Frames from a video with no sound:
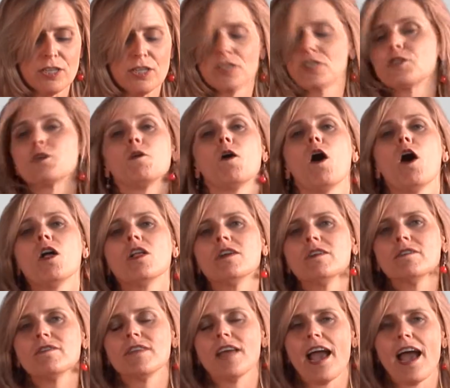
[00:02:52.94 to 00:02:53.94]
So all
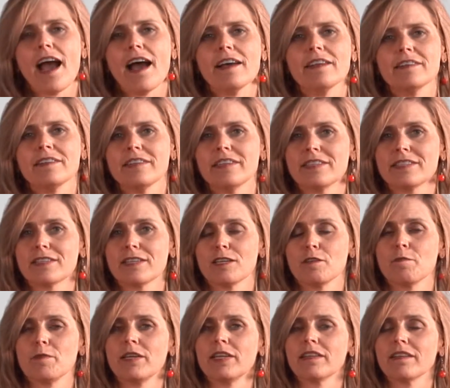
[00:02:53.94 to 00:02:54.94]
of that is going
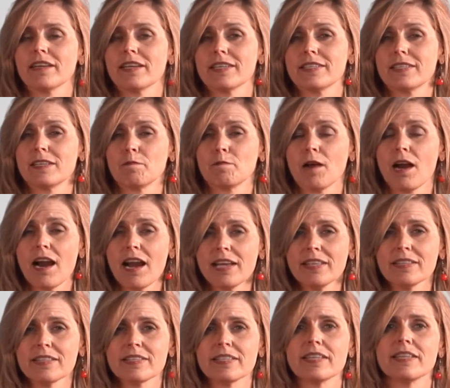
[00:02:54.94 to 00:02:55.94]
to be, like I said,
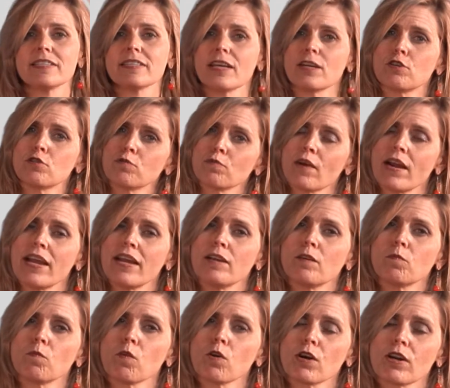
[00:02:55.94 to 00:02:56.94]
behind the scenes, a
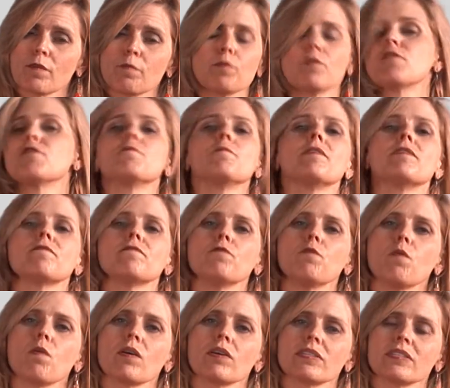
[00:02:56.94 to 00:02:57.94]
great work improvement
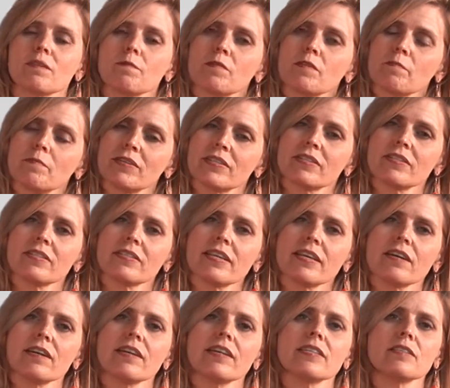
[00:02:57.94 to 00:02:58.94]
for some of the business
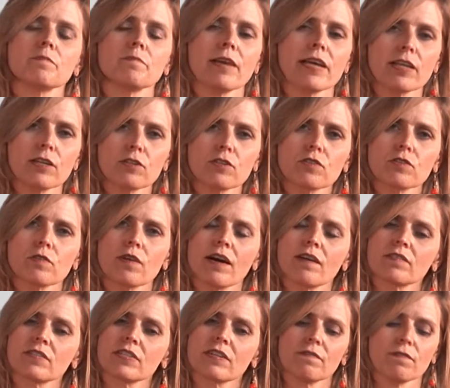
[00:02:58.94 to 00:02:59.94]
areas. Managers will
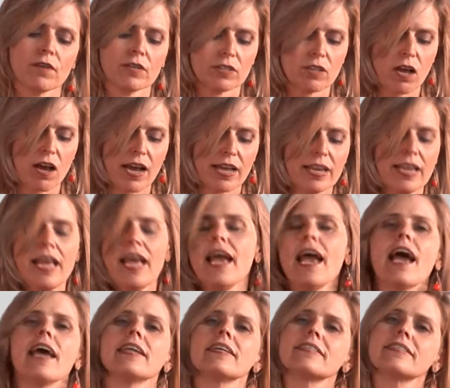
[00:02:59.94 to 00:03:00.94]
have stuff online,
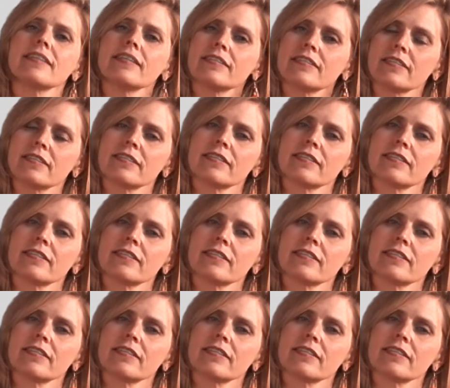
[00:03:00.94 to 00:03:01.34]
and it sets the